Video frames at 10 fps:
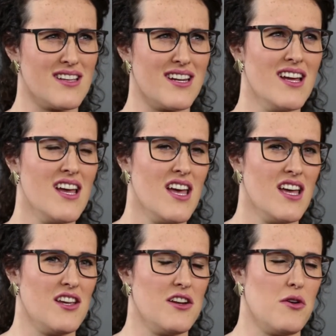And,
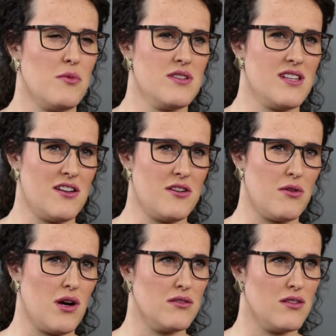you know, we said, you know, our,